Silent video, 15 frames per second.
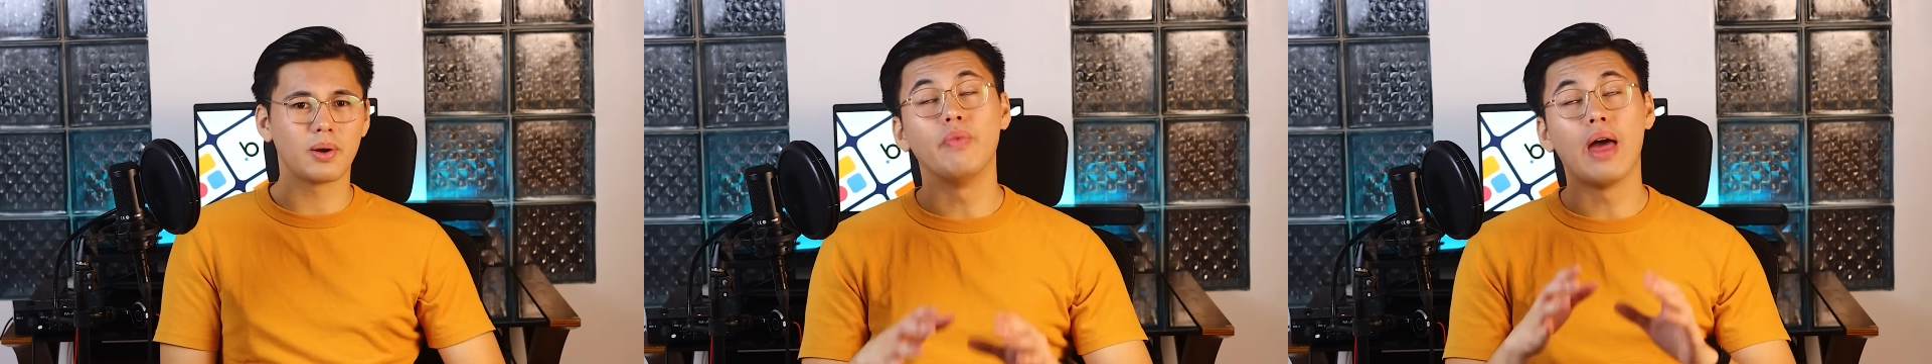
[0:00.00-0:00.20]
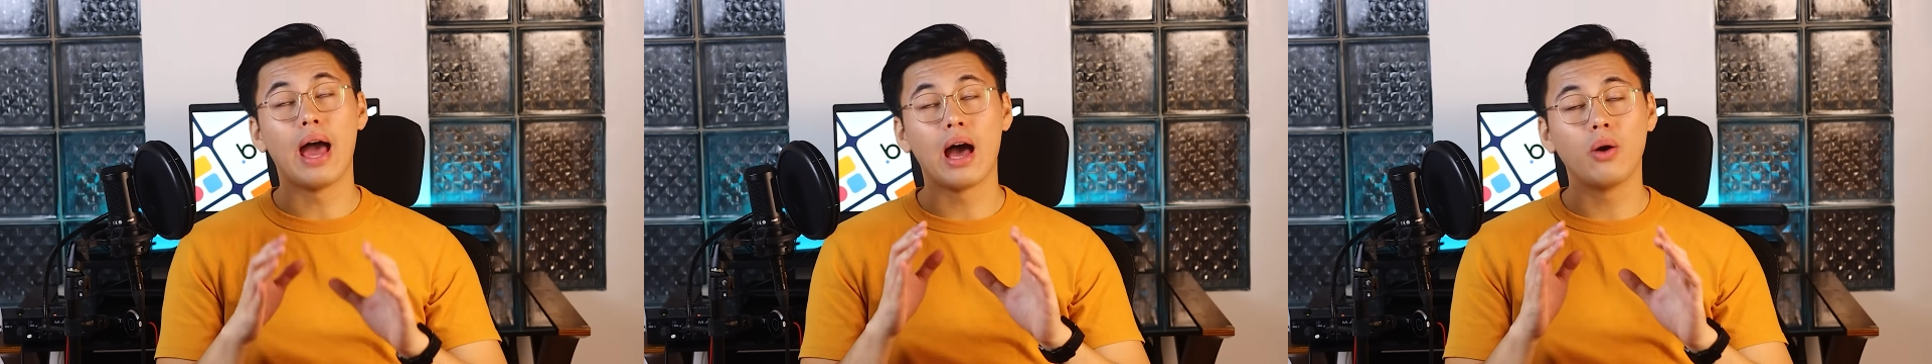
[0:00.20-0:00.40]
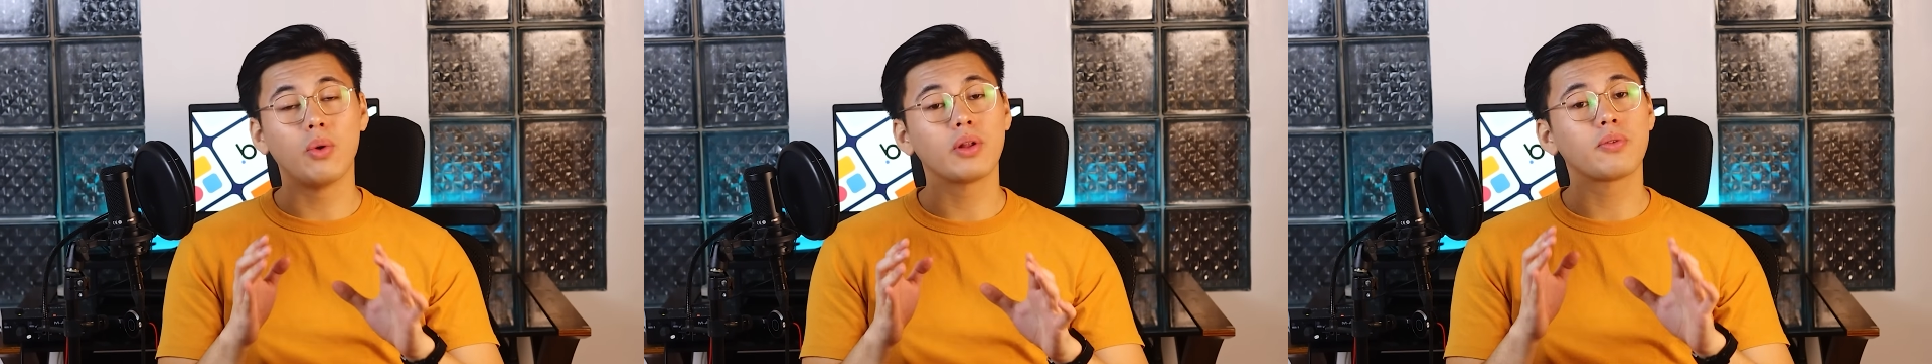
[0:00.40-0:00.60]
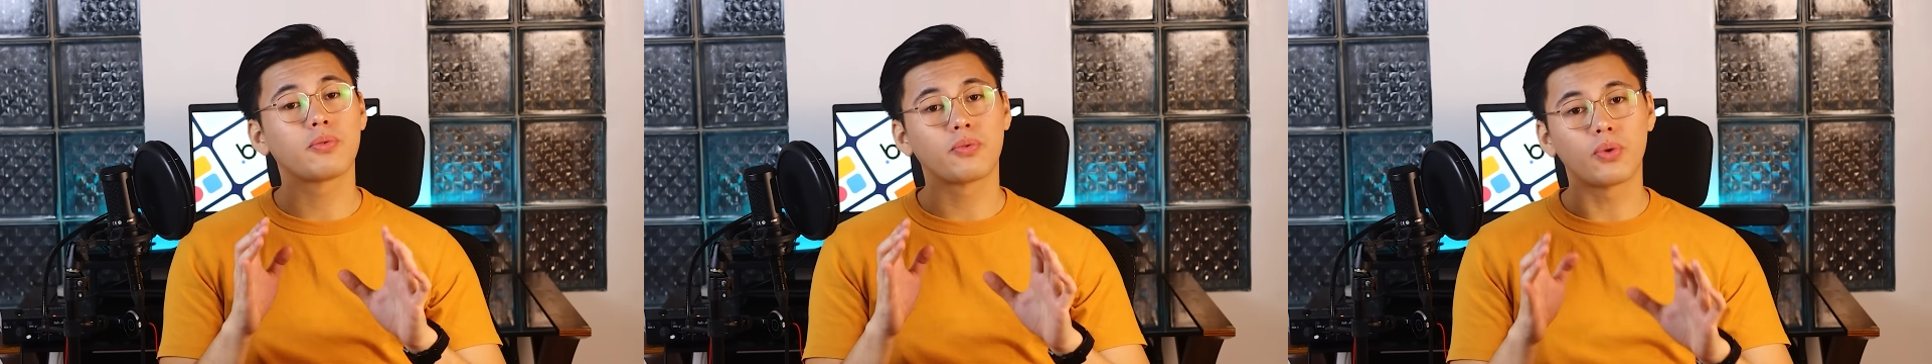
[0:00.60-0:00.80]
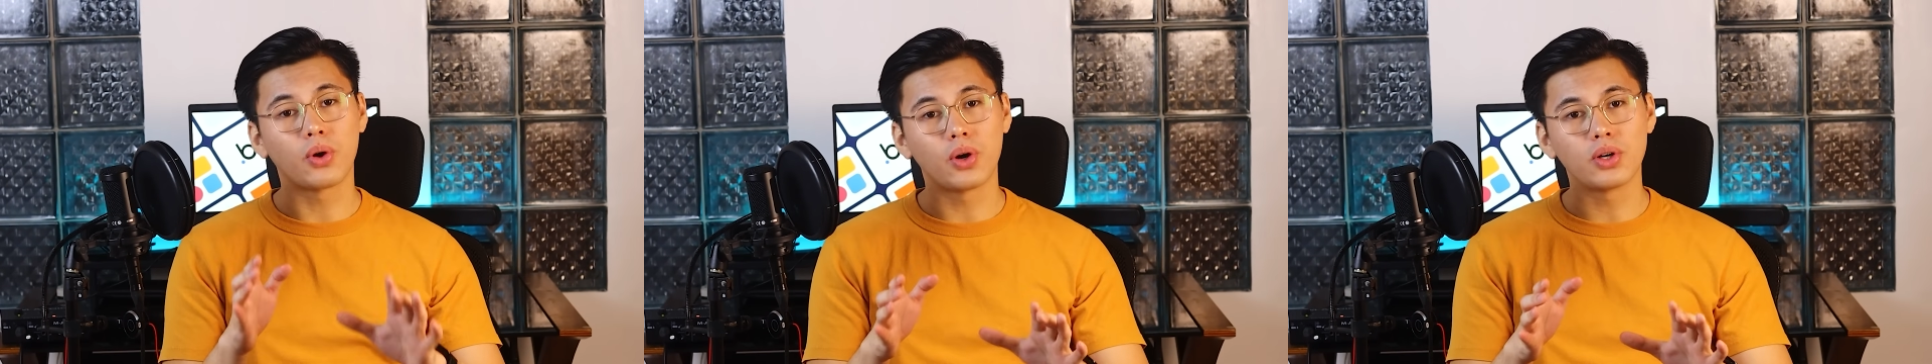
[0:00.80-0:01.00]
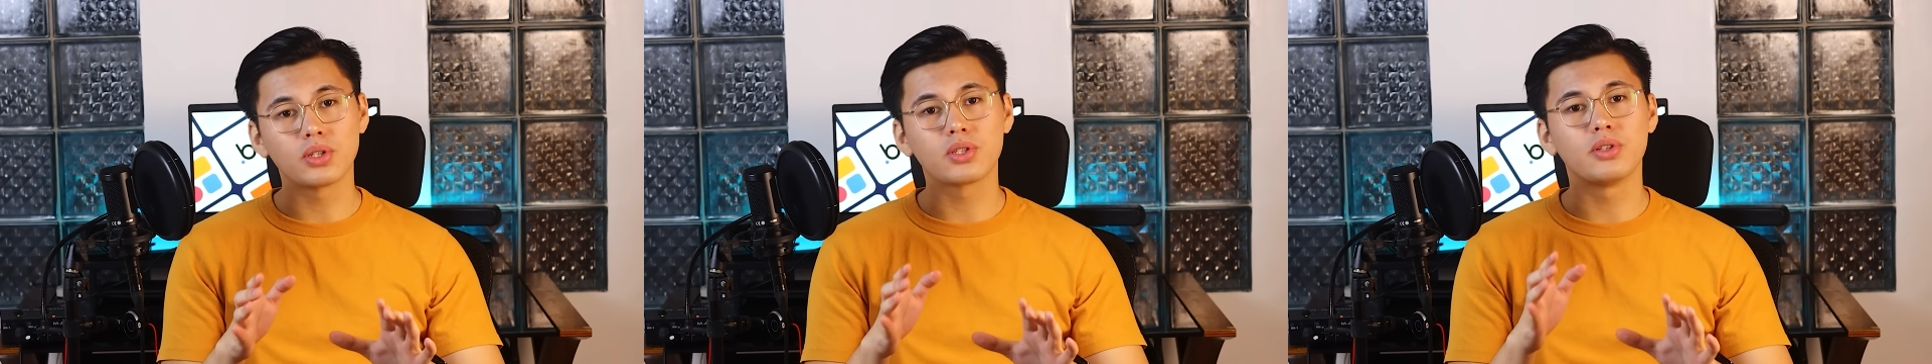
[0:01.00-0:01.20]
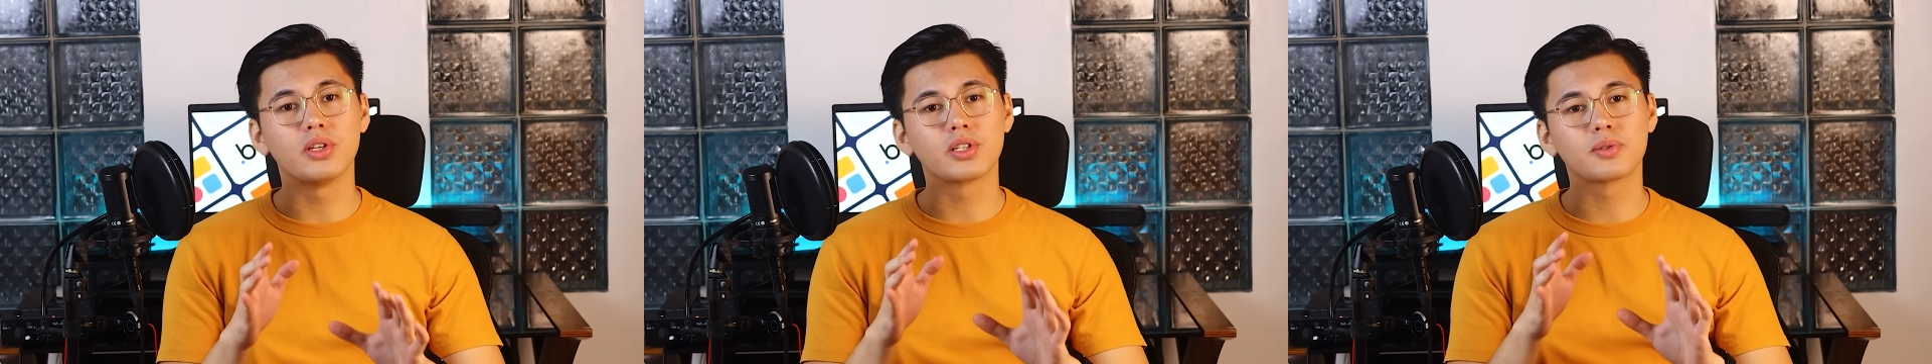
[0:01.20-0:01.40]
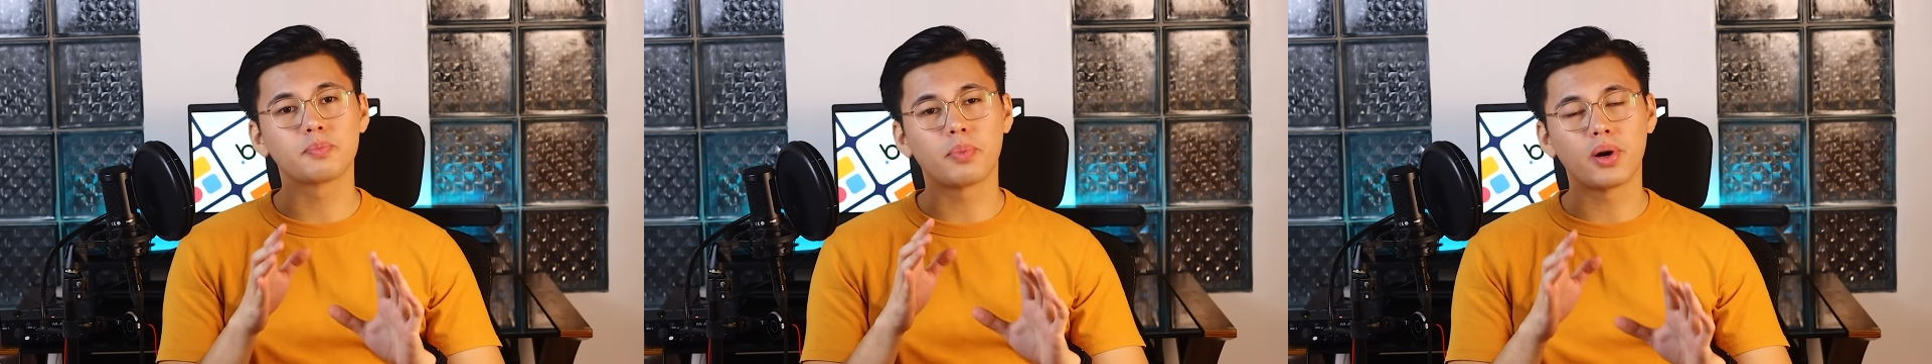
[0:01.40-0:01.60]
Now, at first,
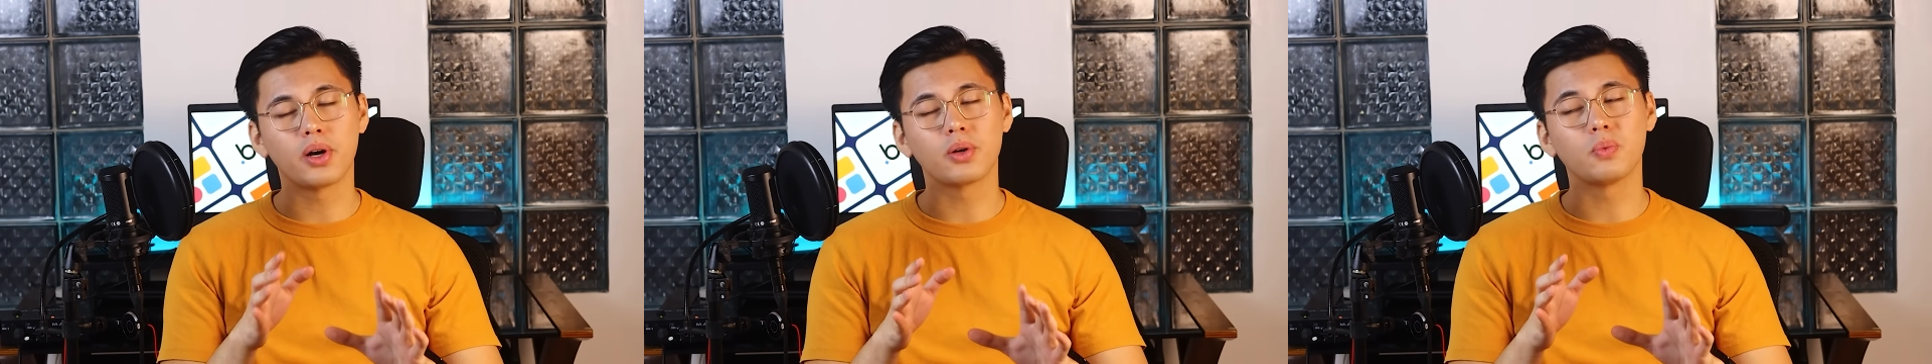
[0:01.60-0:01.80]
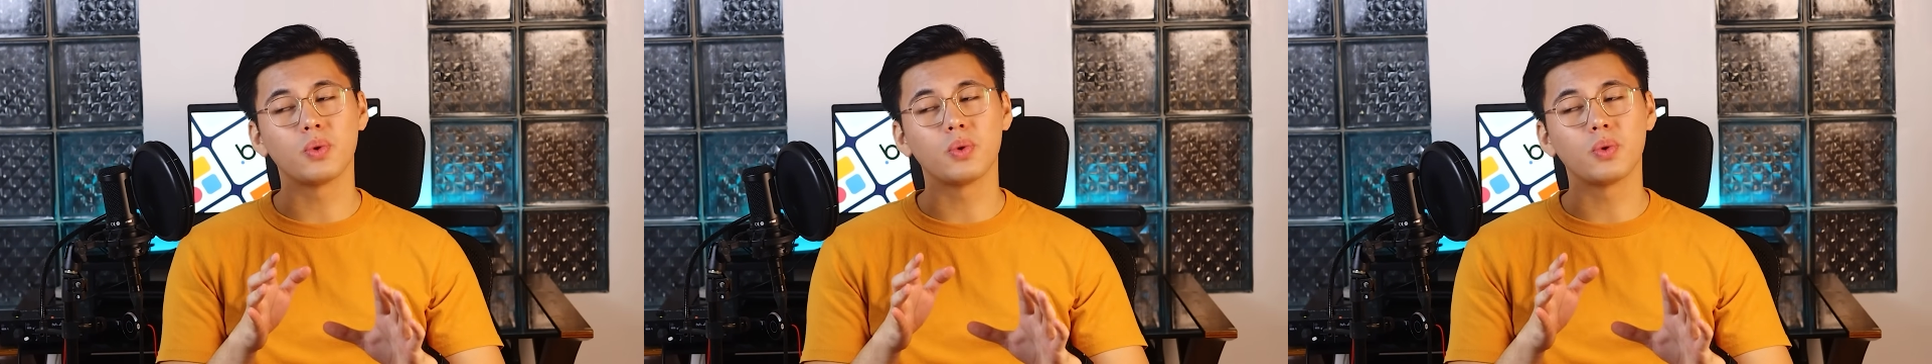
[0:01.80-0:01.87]
this part